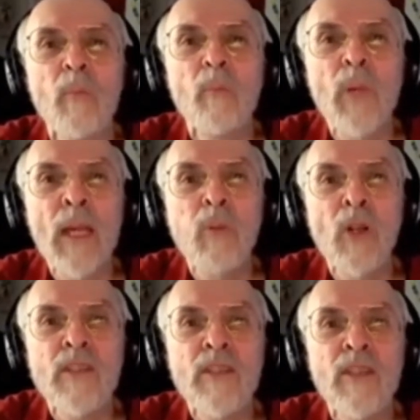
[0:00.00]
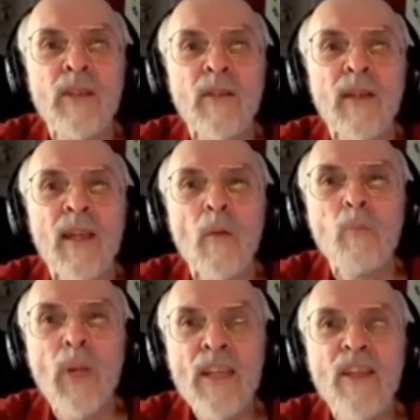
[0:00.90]
people to
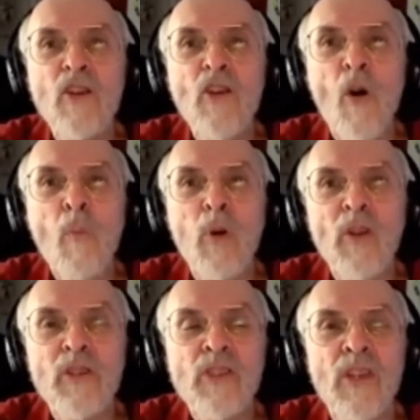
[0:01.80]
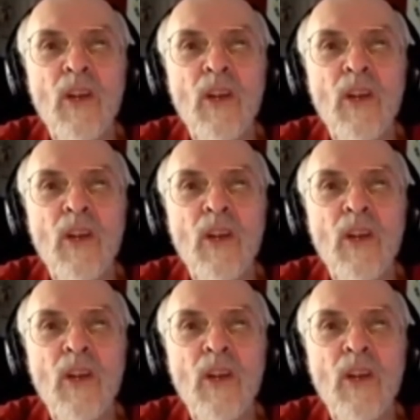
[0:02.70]
be the nobles